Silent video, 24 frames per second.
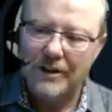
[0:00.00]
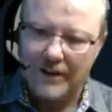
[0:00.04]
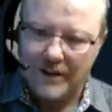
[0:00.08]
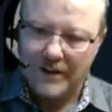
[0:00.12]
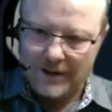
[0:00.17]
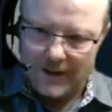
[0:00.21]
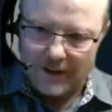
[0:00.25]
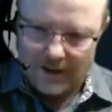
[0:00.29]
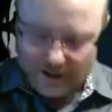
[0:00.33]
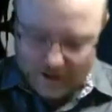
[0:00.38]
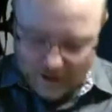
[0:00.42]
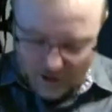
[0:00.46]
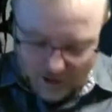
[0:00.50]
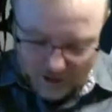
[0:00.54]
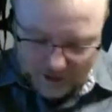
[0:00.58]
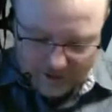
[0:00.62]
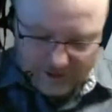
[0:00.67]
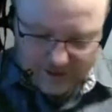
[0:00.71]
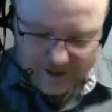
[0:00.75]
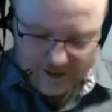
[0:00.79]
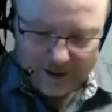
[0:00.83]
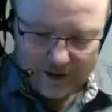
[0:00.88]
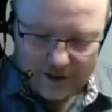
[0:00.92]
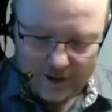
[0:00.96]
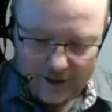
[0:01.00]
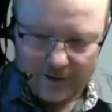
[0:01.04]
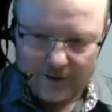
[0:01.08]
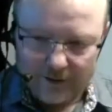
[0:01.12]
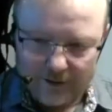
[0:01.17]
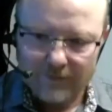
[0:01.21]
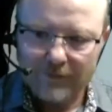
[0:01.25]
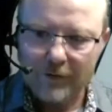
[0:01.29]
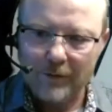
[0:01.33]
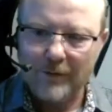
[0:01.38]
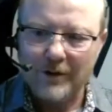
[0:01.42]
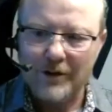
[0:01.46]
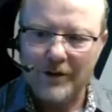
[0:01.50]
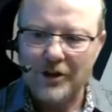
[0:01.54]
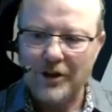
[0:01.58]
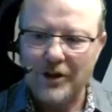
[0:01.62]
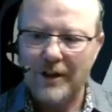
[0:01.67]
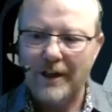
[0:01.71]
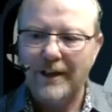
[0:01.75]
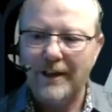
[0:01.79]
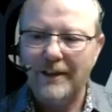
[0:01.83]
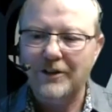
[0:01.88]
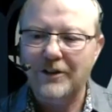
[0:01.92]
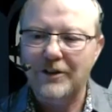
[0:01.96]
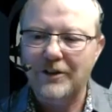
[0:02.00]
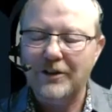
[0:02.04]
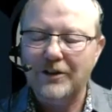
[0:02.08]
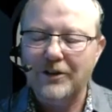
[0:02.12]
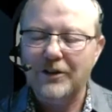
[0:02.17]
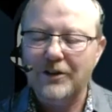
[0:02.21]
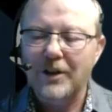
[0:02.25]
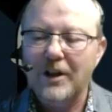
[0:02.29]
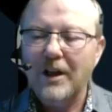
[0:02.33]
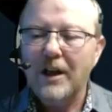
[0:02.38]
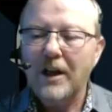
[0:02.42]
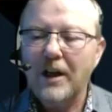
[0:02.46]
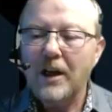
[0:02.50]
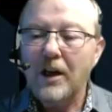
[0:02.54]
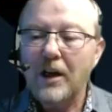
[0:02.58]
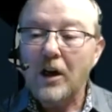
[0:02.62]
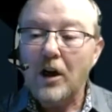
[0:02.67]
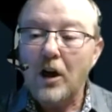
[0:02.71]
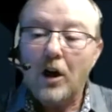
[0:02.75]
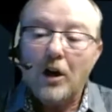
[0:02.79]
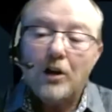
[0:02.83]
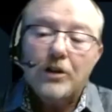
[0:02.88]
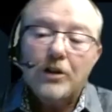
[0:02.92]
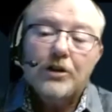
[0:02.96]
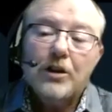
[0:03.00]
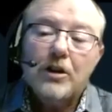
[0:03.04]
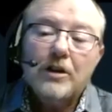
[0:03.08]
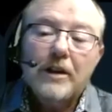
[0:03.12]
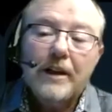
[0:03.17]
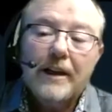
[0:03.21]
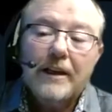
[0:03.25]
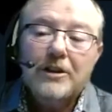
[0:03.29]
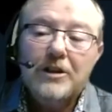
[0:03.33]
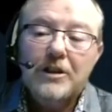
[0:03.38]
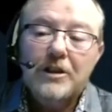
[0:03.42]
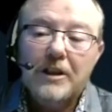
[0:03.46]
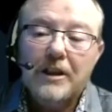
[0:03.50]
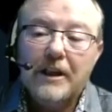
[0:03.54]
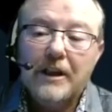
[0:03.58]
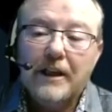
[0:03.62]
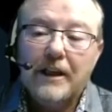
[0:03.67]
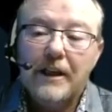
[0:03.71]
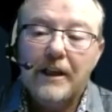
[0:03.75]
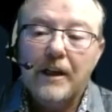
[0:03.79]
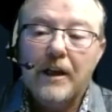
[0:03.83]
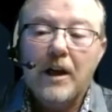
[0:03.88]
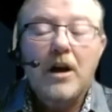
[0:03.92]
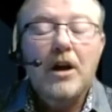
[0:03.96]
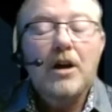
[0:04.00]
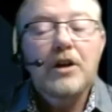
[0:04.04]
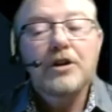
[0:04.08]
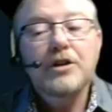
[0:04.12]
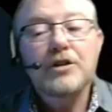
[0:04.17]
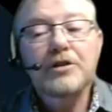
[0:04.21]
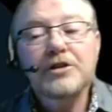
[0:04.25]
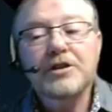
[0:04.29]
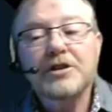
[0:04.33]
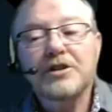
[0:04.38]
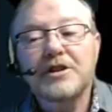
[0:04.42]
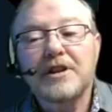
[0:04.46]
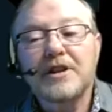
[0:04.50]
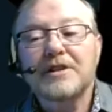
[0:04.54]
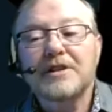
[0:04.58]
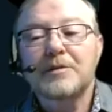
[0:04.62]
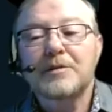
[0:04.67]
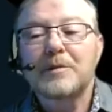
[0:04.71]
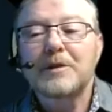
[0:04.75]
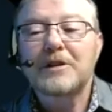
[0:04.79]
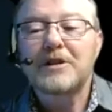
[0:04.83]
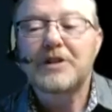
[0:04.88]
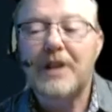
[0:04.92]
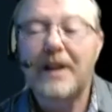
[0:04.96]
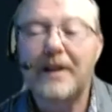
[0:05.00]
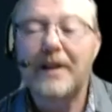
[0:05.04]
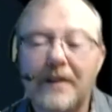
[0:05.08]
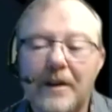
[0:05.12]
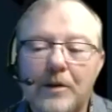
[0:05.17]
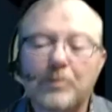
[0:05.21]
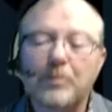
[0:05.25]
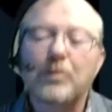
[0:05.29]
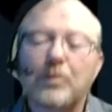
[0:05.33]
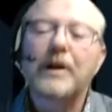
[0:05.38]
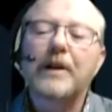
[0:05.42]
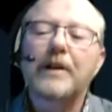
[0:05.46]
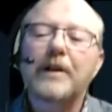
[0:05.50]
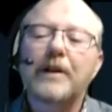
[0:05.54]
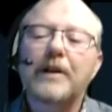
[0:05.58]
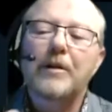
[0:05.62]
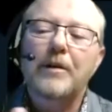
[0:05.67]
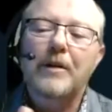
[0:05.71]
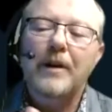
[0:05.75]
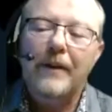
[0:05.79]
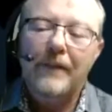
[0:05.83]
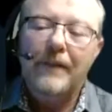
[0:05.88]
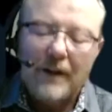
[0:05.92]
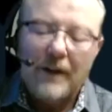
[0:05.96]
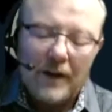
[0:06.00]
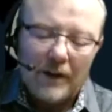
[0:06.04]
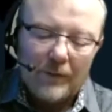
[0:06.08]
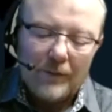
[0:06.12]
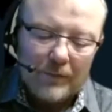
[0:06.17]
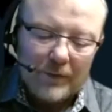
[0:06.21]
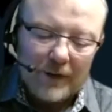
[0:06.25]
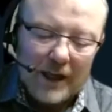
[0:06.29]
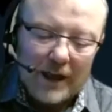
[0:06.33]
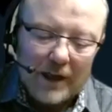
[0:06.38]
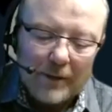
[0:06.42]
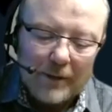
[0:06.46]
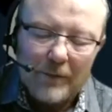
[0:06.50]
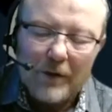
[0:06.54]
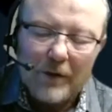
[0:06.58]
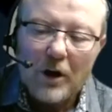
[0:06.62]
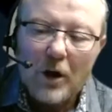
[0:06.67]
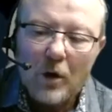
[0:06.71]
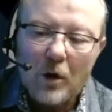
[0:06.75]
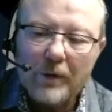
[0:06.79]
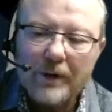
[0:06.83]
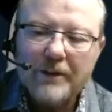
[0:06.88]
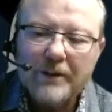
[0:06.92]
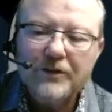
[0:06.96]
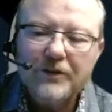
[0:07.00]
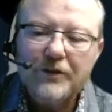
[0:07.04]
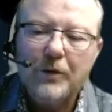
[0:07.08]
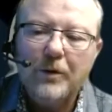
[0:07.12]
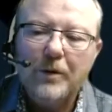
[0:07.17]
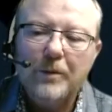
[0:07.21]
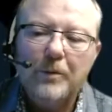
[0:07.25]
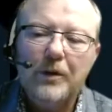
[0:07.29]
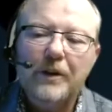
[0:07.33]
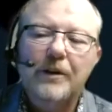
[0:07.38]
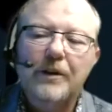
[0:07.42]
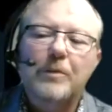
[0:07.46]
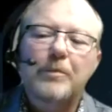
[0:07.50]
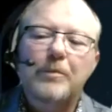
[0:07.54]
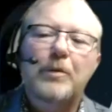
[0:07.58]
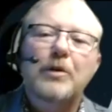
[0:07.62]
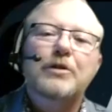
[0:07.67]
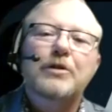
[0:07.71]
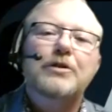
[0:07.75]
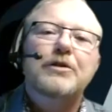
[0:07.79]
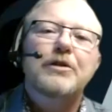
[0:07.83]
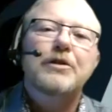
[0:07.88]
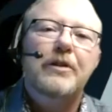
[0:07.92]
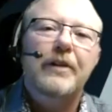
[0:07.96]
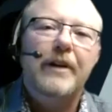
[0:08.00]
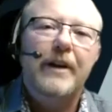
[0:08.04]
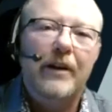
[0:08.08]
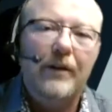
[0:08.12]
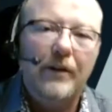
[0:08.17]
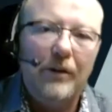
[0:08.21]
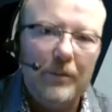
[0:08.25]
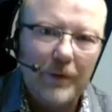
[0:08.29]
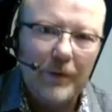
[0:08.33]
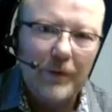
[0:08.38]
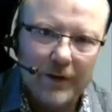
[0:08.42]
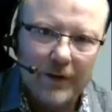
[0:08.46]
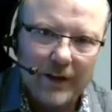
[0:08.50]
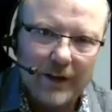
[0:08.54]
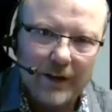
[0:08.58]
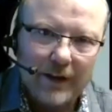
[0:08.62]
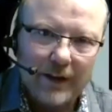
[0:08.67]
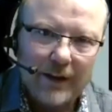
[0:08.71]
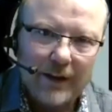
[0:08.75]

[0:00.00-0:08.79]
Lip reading: and on down from the Gen Xers, are starting to actually use assessments and then keep going. So we bring the personal accountability,